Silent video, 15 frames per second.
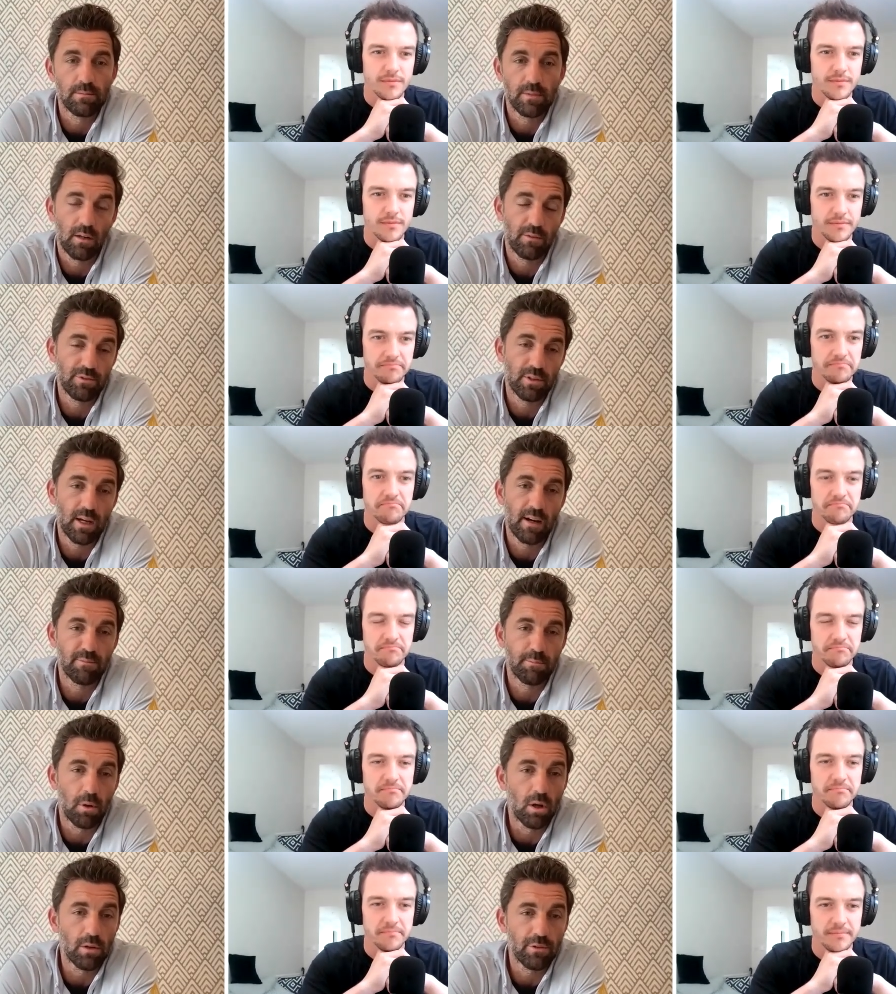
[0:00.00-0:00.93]
Speaker 1: You obviously
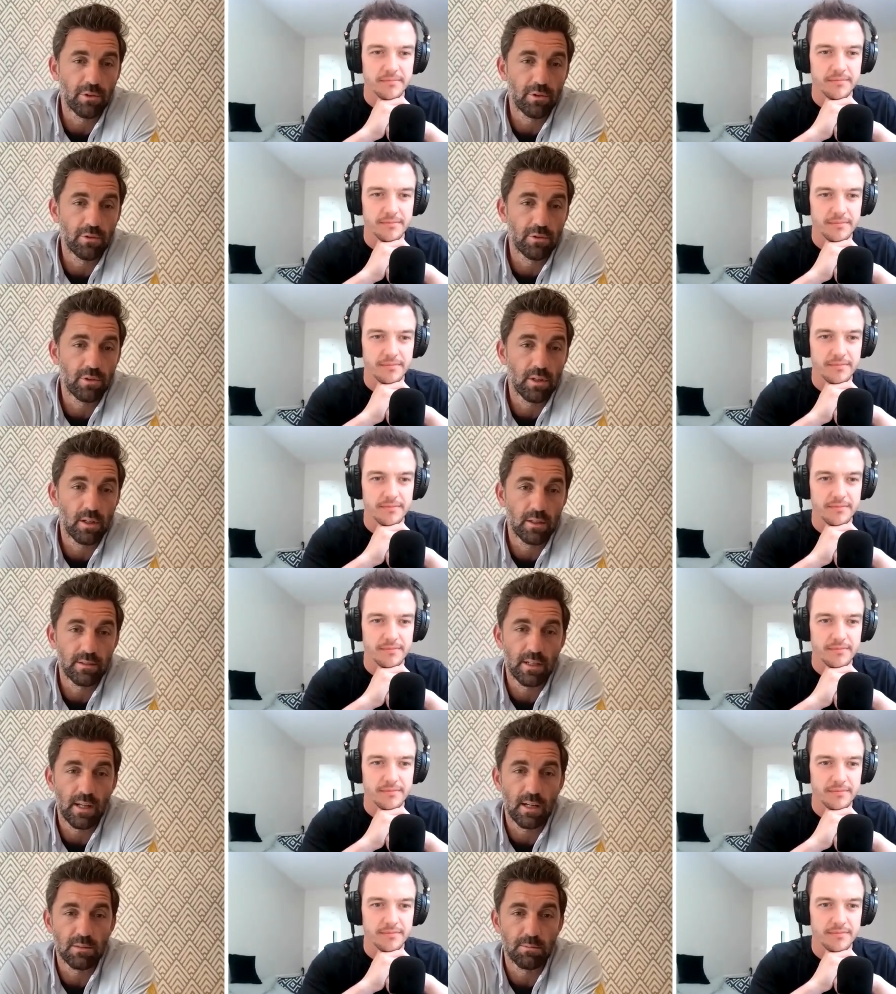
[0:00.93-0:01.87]
have Potts, who's a, is a
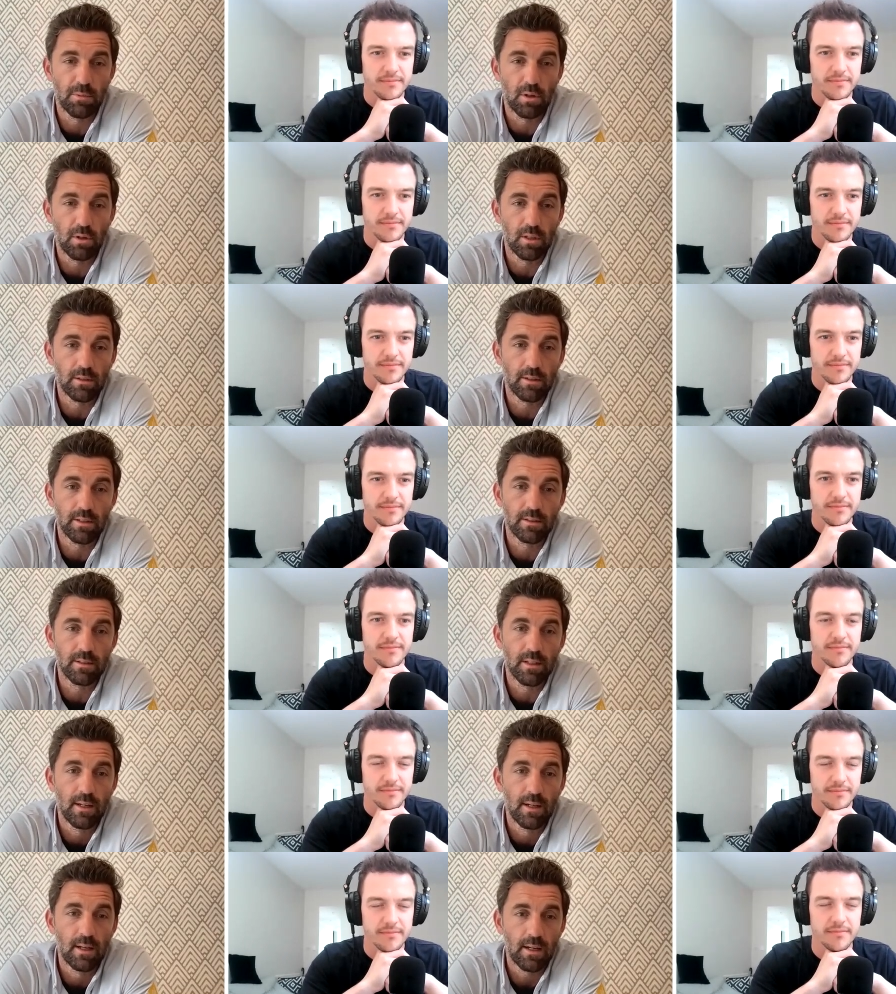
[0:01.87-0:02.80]
nice bowler, and
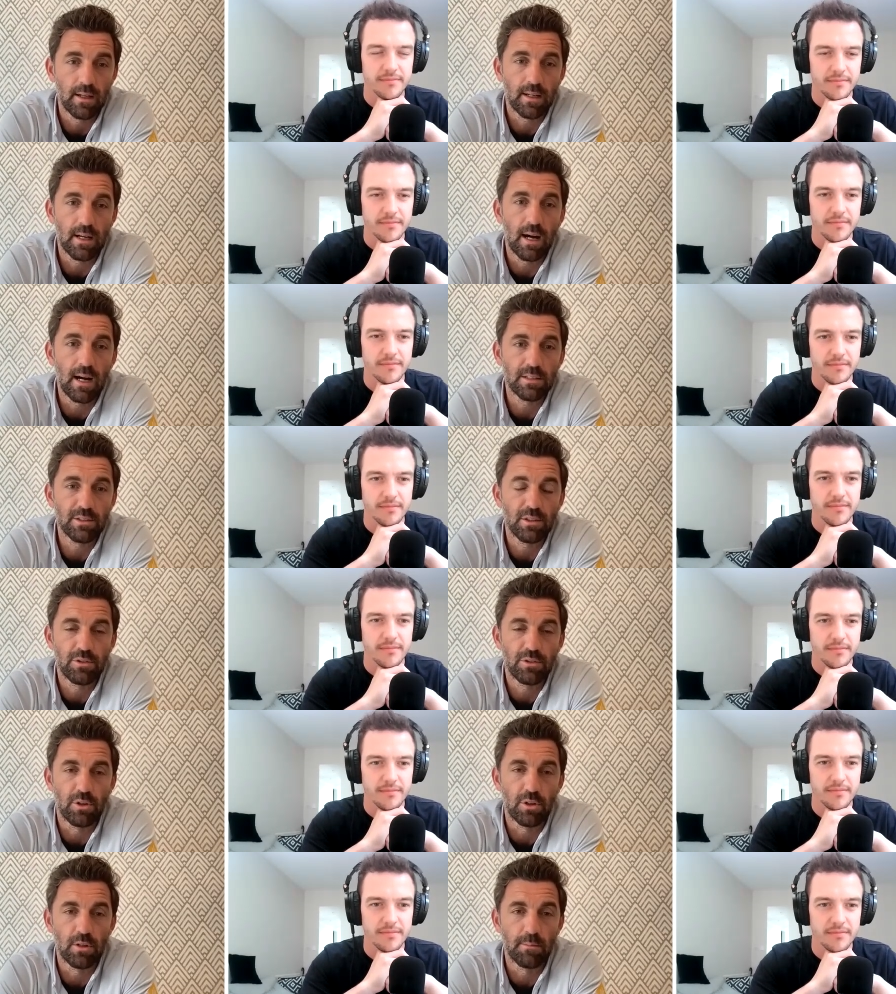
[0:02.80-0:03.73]
and Carse at
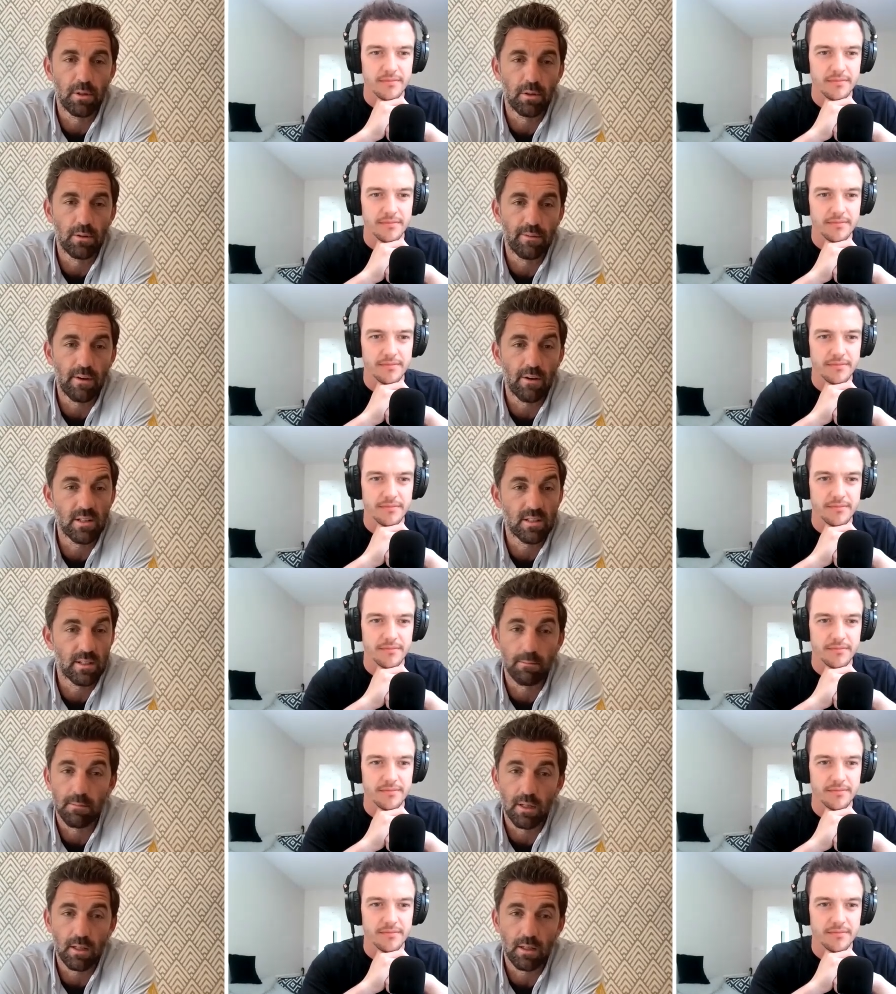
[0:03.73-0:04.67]
Durham, who are very
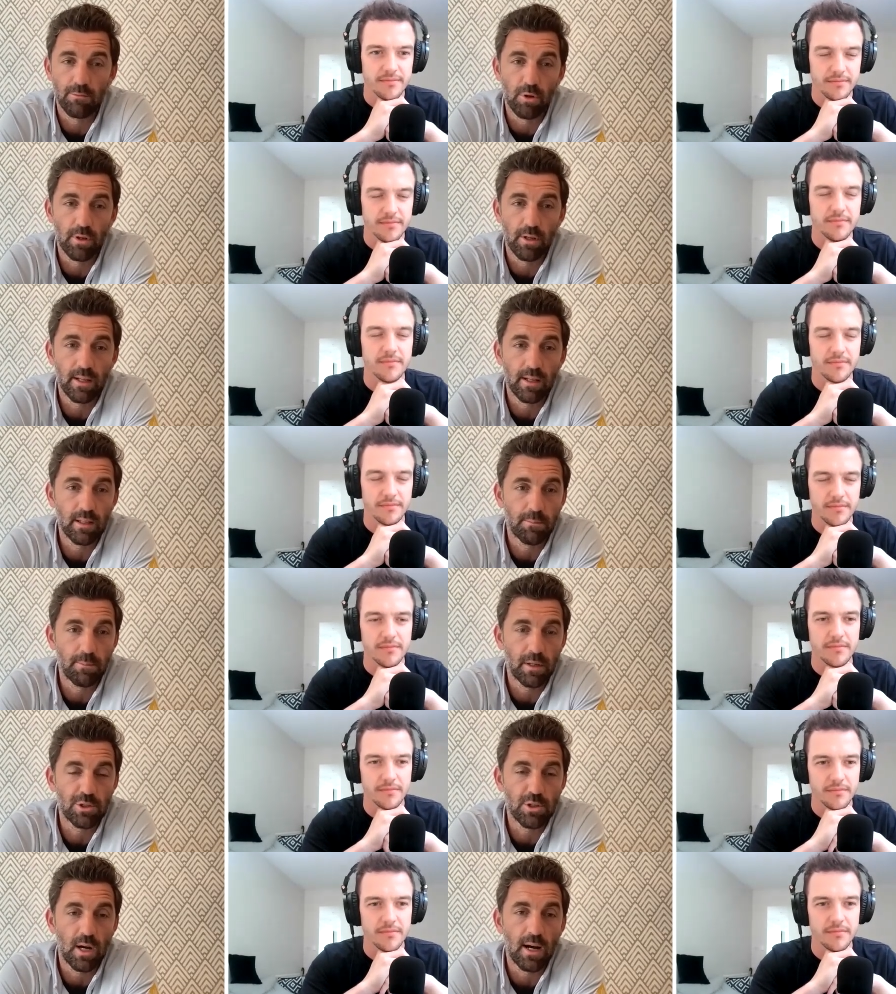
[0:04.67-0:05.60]
similar, can run and hit the
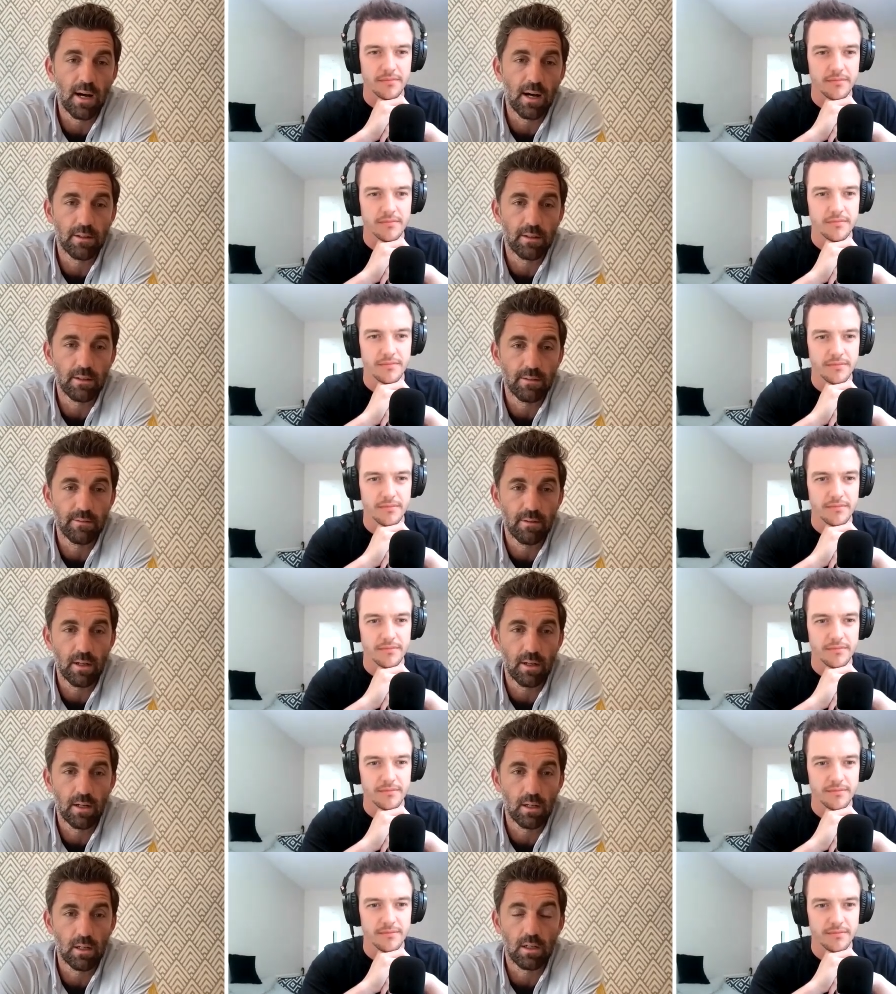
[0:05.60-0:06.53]
pitch hard and
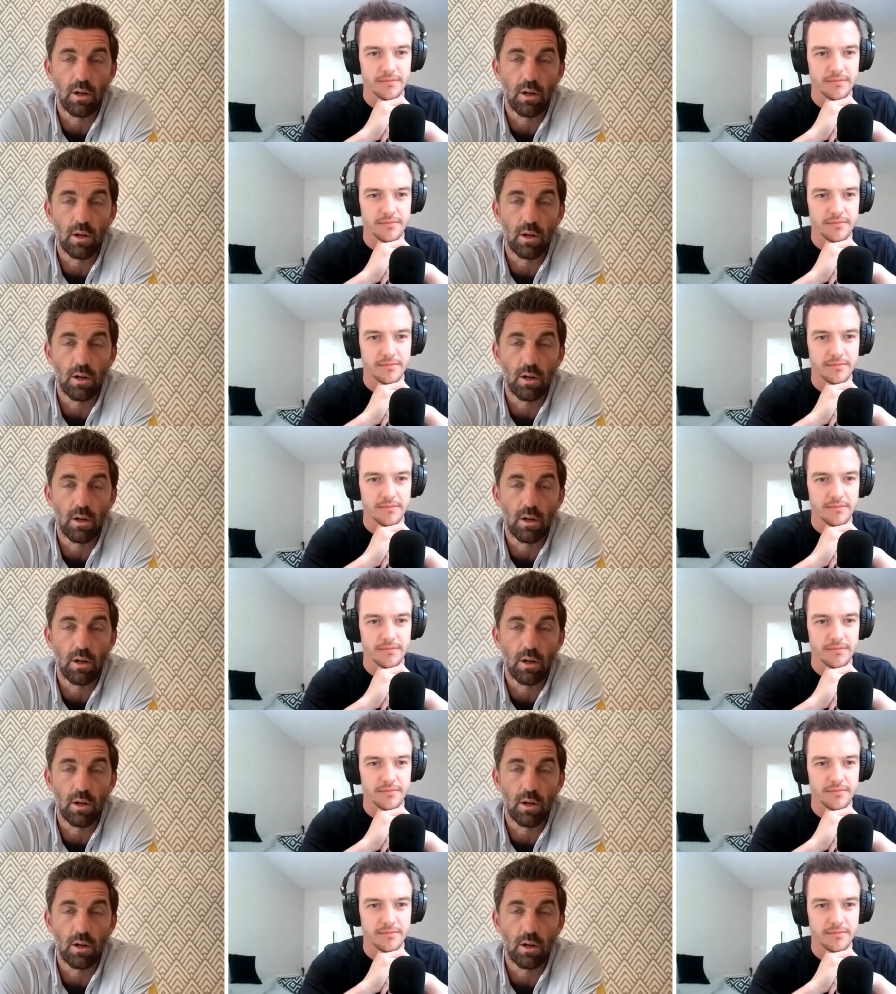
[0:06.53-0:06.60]
uh, are